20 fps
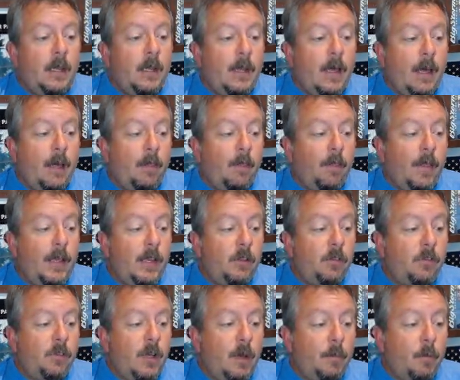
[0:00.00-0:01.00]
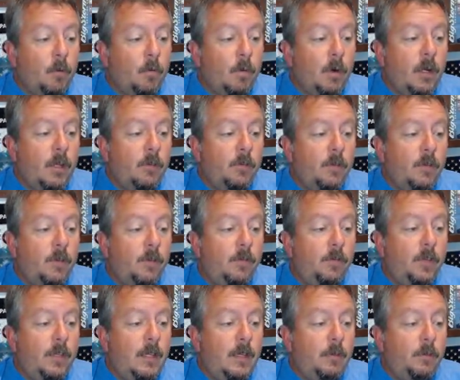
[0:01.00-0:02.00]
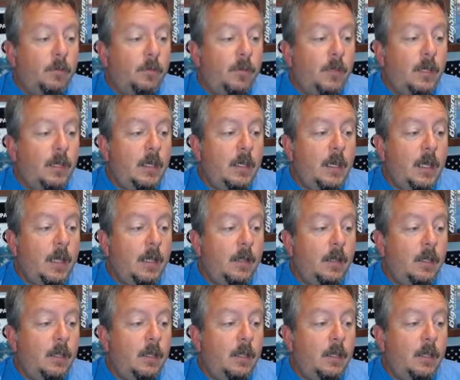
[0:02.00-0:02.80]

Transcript: Now, the latest couple runs of the CMC and